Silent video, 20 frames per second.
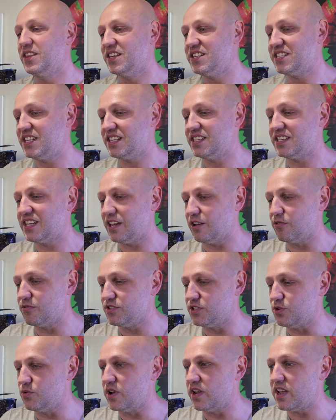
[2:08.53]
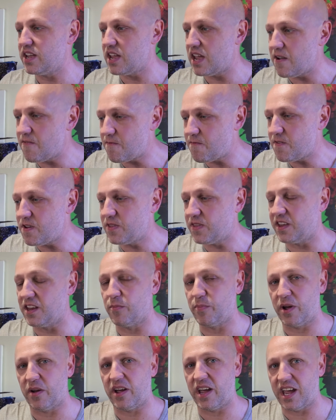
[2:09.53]
This thing tells you
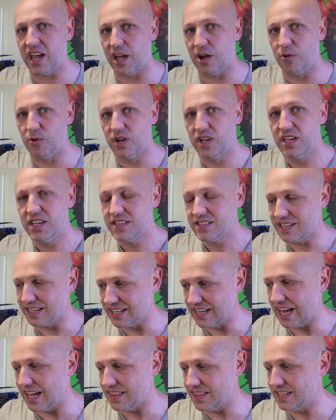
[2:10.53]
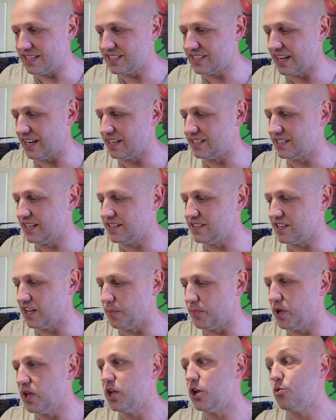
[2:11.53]
everything about how to get this tank set
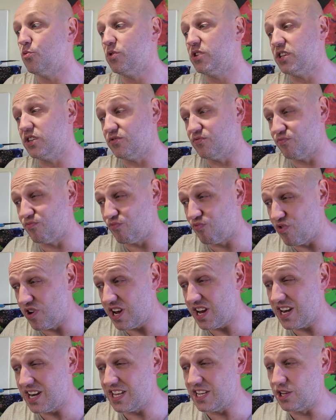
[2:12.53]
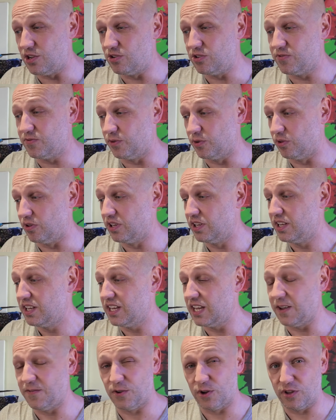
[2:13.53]
up, which is really useful
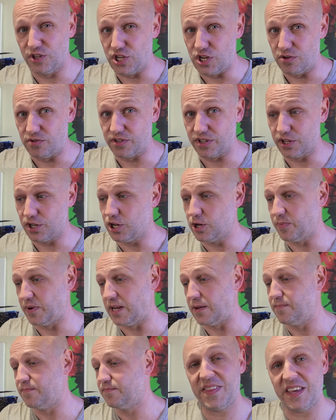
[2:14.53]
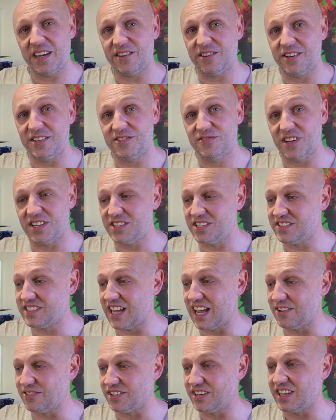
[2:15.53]
if you're new to the hobby. And that guide stretches
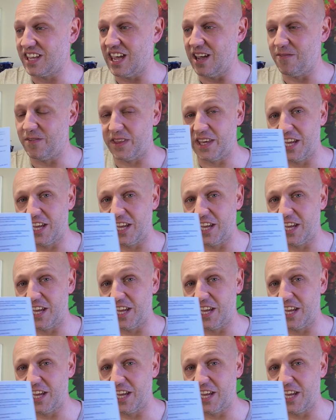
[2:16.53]
to how to care for